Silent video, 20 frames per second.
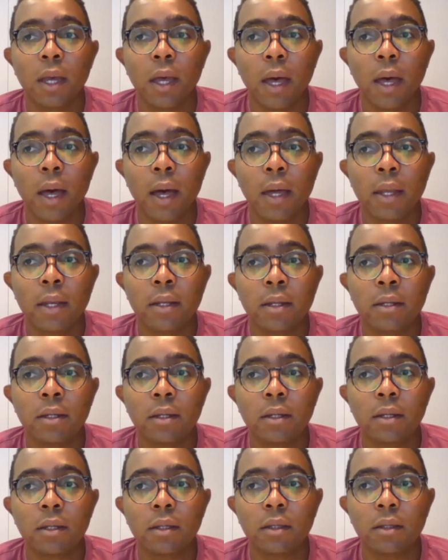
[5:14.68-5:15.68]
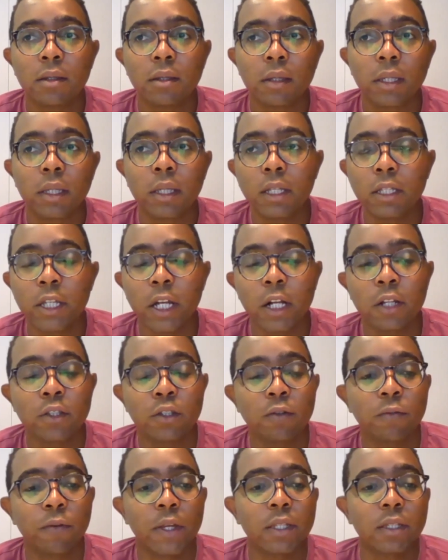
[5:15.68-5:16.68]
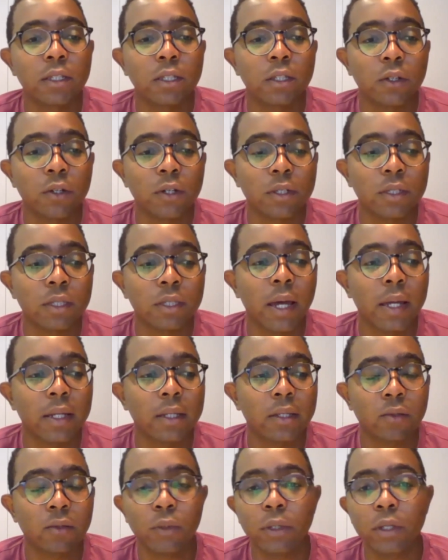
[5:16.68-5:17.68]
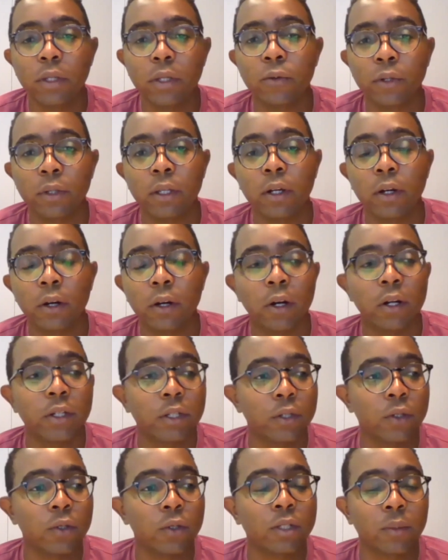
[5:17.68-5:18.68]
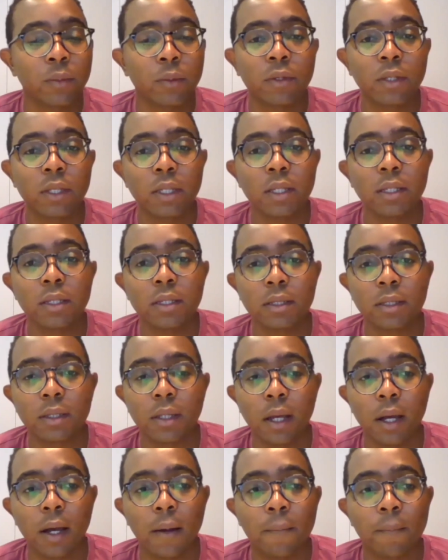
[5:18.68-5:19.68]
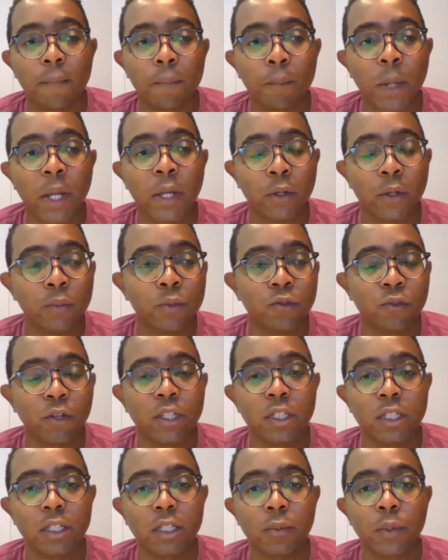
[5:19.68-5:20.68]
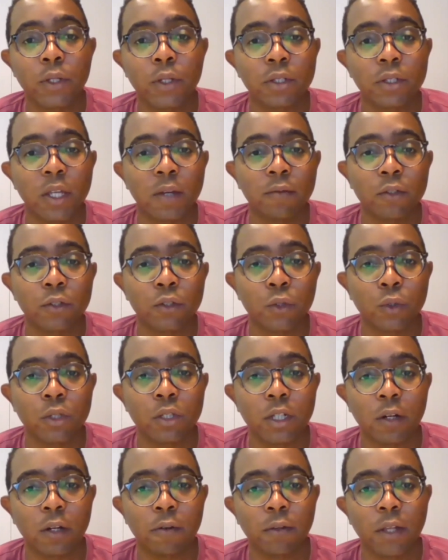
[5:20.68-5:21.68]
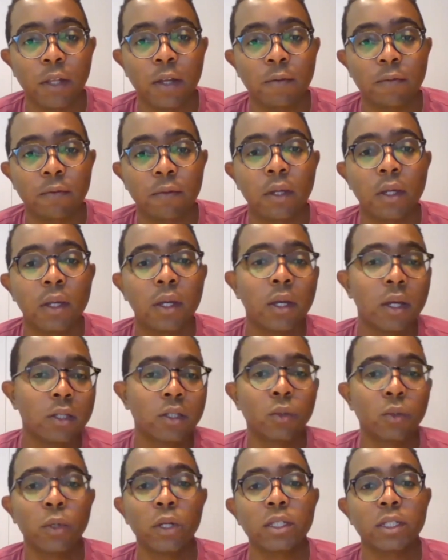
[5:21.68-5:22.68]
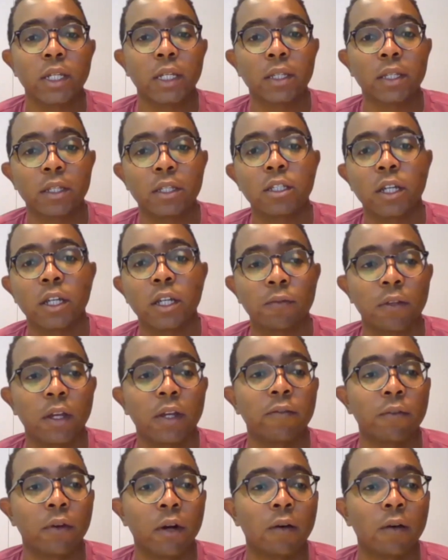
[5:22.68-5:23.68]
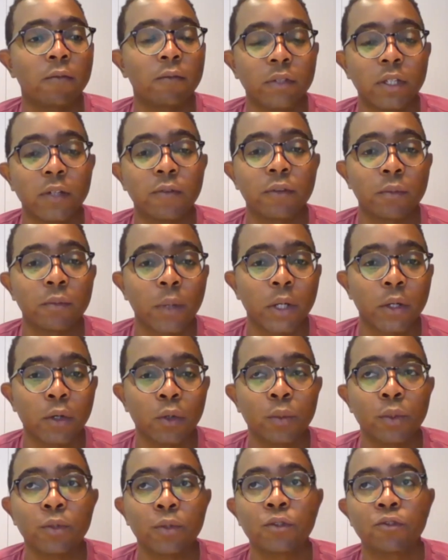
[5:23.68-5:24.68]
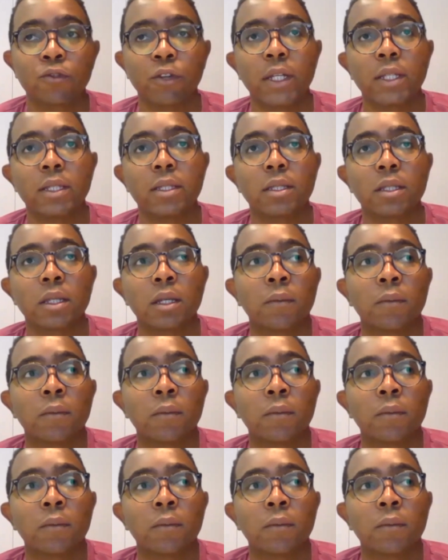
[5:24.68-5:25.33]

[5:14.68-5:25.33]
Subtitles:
And the key challenge you face here is that it's really, really hard to use some of these microbe strains just because they have a short shelf life. And so we're extending the shelf life of different microbial strains.